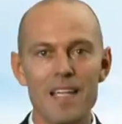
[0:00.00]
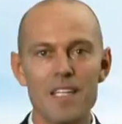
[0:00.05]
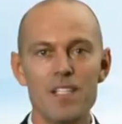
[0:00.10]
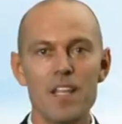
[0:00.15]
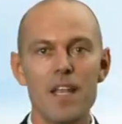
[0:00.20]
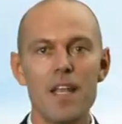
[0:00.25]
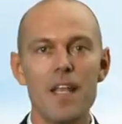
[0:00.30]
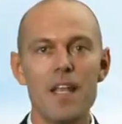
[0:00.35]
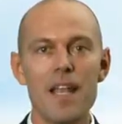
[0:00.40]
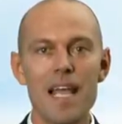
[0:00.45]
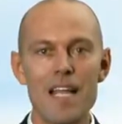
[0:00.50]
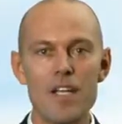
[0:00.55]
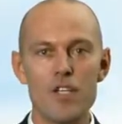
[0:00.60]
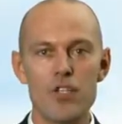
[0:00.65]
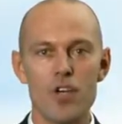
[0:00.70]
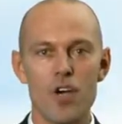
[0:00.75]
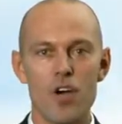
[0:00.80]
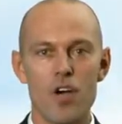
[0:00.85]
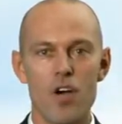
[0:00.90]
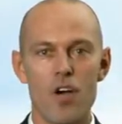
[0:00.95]
is the
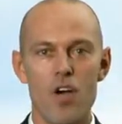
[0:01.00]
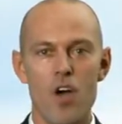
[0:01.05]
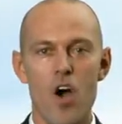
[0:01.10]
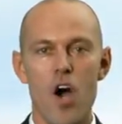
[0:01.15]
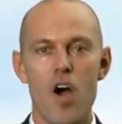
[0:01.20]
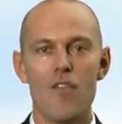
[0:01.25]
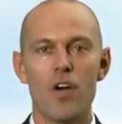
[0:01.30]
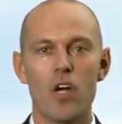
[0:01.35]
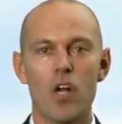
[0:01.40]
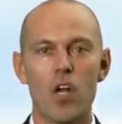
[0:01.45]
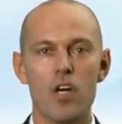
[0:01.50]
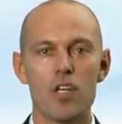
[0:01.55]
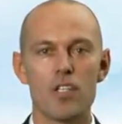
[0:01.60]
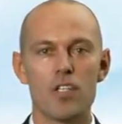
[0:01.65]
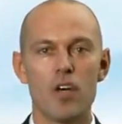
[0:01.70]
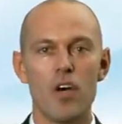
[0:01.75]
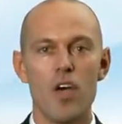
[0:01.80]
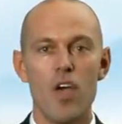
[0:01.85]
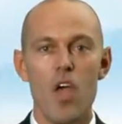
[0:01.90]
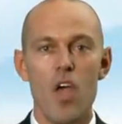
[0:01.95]
nature of a
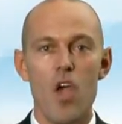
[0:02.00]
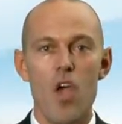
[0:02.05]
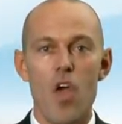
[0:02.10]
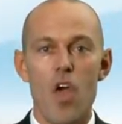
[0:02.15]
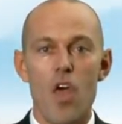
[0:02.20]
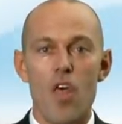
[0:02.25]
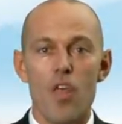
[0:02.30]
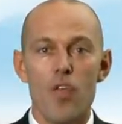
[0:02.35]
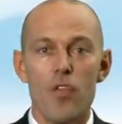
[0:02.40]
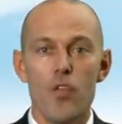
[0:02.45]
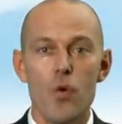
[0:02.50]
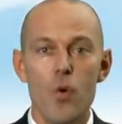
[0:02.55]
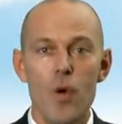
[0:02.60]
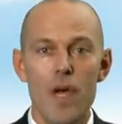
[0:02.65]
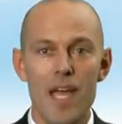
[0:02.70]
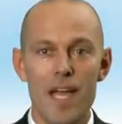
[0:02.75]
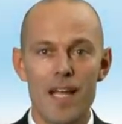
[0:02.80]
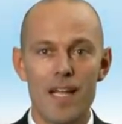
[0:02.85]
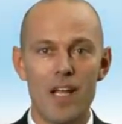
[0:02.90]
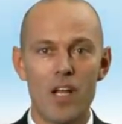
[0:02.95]
cluster. You
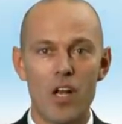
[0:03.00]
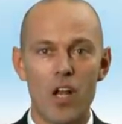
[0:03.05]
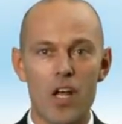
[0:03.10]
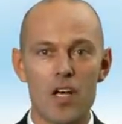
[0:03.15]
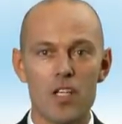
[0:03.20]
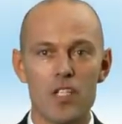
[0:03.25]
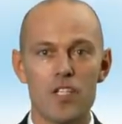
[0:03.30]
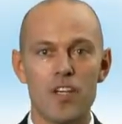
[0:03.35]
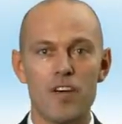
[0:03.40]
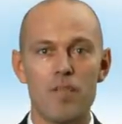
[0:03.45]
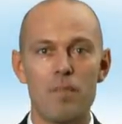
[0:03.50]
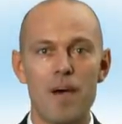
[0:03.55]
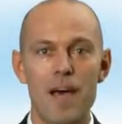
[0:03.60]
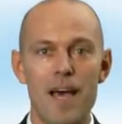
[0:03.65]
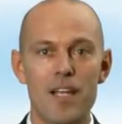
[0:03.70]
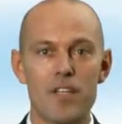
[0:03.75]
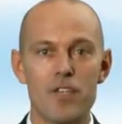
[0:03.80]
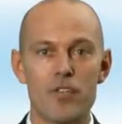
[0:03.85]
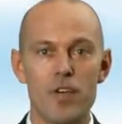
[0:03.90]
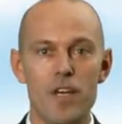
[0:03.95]
hit a cluster of
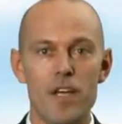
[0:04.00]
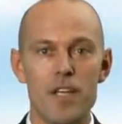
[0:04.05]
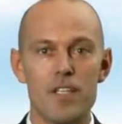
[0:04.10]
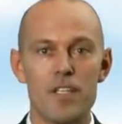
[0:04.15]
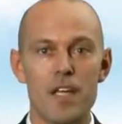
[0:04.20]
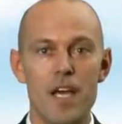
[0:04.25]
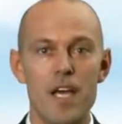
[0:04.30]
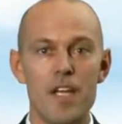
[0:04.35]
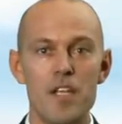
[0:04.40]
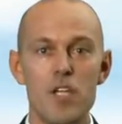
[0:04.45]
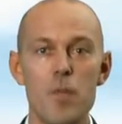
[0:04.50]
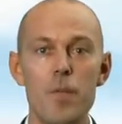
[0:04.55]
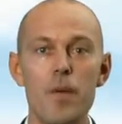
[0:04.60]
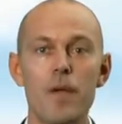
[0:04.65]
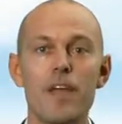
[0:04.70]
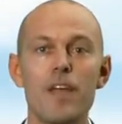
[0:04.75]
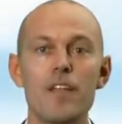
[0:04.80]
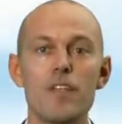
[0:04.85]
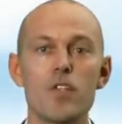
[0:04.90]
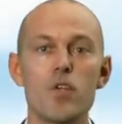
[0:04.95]
bad trades and you
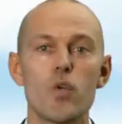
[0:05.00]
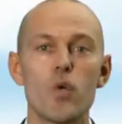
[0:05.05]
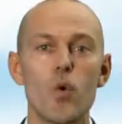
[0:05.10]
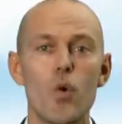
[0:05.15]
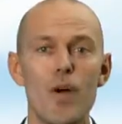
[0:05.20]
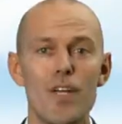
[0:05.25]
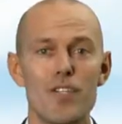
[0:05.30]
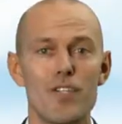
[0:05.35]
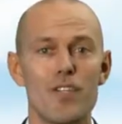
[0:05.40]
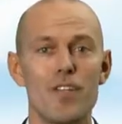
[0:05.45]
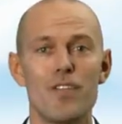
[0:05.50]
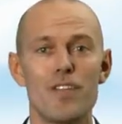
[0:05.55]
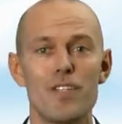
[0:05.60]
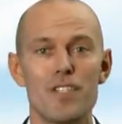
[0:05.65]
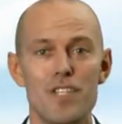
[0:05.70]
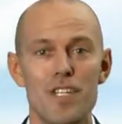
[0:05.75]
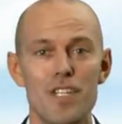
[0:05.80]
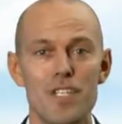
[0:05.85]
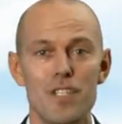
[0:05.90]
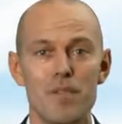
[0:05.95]
begin to question the
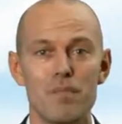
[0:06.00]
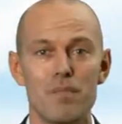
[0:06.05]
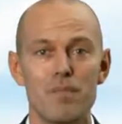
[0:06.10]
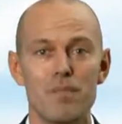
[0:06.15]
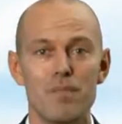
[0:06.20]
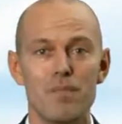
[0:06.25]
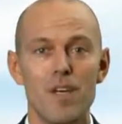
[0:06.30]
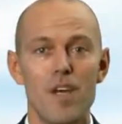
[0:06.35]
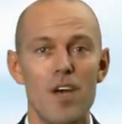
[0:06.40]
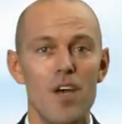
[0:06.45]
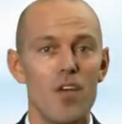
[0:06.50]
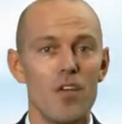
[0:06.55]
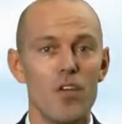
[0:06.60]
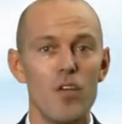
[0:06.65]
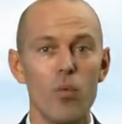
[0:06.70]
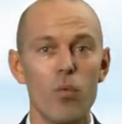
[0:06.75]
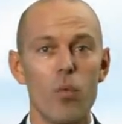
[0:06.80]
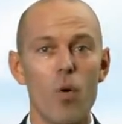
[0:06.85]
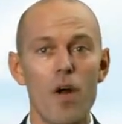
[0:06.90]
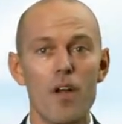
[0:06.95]
system.
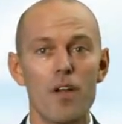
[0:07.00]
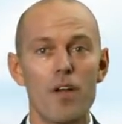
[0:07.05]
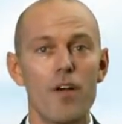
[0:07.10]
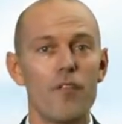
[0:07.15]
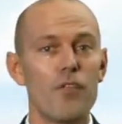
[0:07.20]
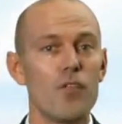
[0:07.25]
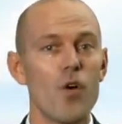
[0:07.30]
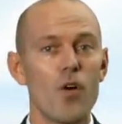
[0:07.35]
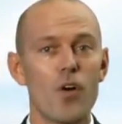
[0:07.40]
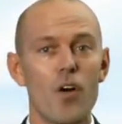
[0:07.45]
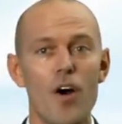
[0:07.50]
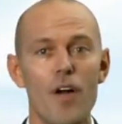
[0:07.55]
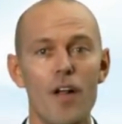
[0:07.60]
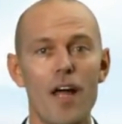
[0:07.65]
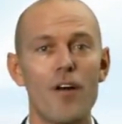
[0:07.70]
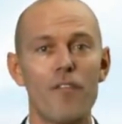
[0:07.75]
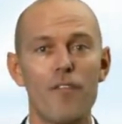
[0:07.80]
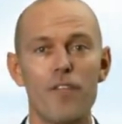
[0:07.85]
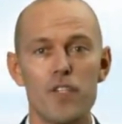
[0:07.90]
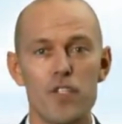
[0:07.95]
You wonder if you're cut
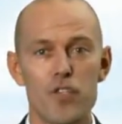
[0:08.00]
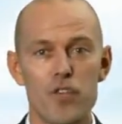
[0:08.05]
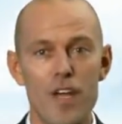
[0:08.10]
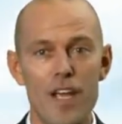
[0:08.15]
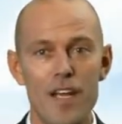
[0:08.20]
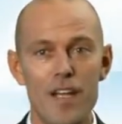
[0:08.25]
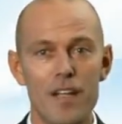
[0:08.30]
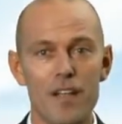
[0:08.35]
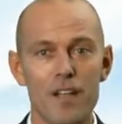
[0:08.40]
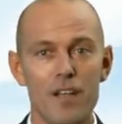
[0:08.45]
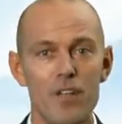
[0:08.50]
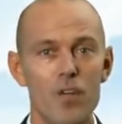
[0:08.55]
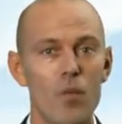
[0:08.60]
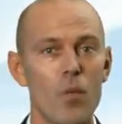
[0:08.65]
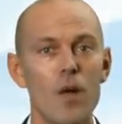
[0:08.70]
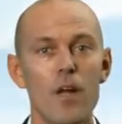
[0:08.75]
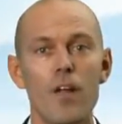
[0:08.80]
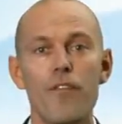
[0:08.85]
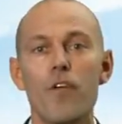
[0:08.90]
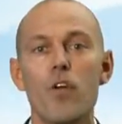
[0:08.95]
out for trading. You
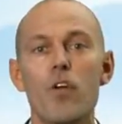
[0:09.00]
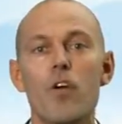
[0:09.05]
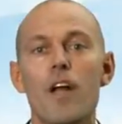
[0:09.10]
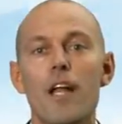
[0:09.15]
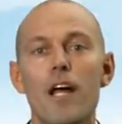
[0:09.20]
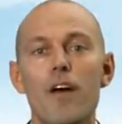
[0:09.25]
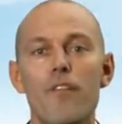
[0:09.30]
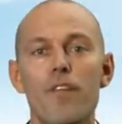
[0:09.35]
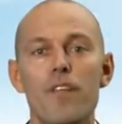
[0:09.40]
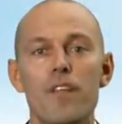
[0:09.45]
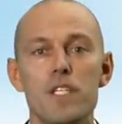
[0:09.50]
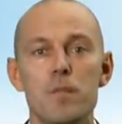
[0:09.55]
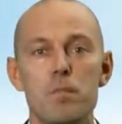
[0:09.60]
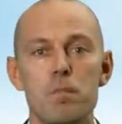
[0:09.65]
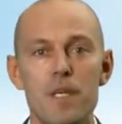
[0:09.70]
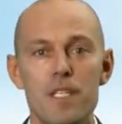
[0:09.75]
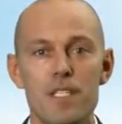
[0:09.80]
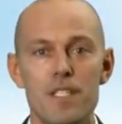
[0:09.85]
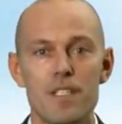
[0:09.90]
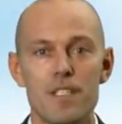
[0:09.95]
wonder if you're cut out for this
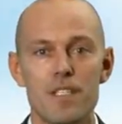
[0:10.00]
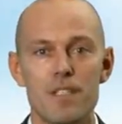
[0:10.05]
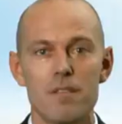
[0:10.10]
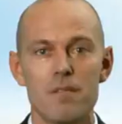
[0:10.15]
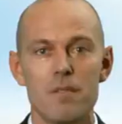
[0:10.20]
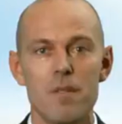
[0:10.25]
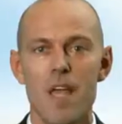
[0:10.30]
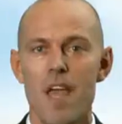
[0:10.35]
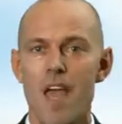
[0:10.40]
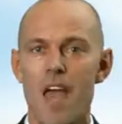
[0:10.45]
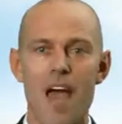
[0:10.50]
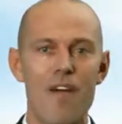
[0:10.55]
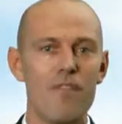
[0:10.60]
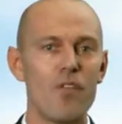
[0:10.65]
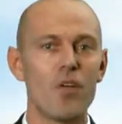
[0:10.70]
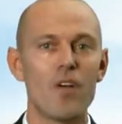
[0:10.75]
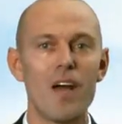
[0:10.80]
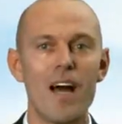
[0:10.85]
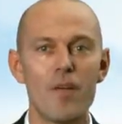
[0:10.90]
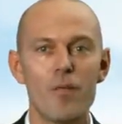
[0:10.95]
business. Have you
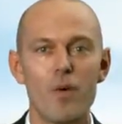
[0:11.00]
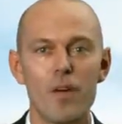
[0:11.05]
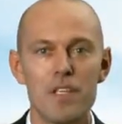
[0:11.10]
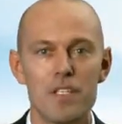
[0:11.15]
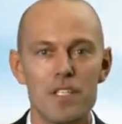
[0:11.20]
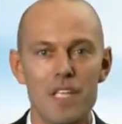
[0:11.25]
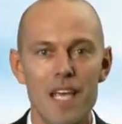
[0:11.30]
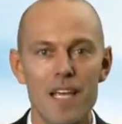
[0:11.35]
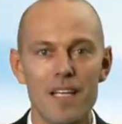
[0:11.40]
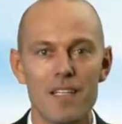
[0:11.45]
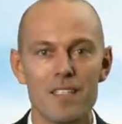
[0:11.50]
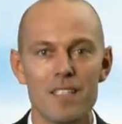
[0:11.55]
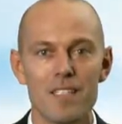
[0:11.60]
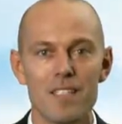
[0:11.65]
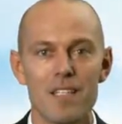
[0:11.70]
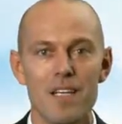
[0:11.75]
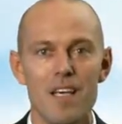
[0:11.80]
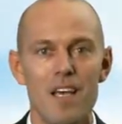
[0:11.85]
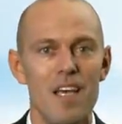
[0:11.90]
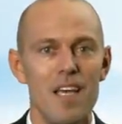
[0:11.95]
got what it
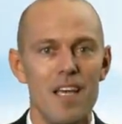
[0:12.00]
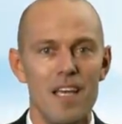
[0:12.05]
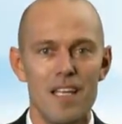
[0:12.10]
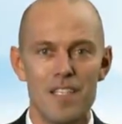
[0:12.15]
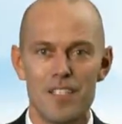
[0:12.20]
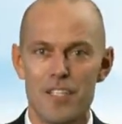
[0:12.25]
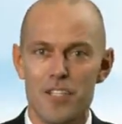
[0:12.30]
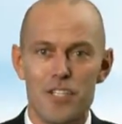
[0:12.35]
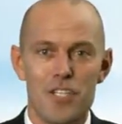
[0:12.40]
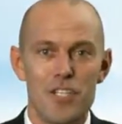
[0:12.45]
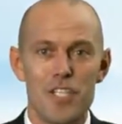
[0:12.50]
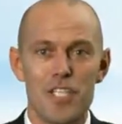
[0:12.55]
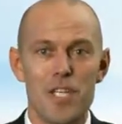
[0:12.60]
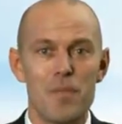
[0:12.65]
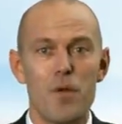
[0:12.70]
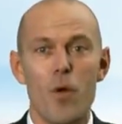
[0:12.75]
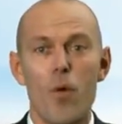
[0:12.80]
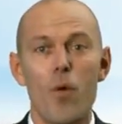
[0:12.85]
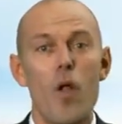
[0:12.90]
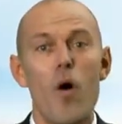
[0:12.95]
takes? Is the system
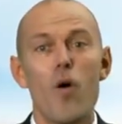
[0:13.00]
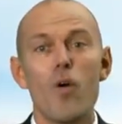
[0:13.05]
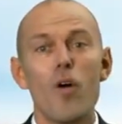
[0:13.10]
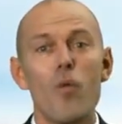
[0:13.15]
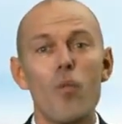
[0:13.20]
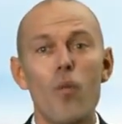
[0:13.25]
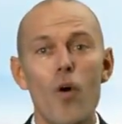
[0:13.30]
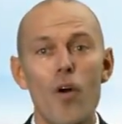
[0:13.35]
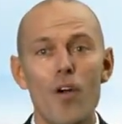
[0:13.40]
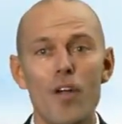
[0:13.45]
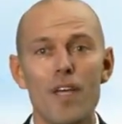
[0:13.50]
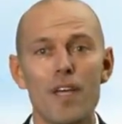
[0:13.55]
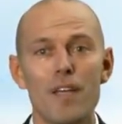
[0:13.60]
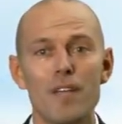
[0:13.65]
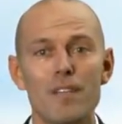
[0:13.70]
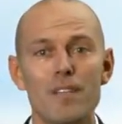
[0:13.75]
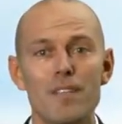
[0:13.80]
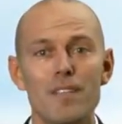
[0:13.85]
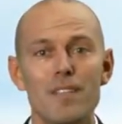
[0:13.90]
no longer working?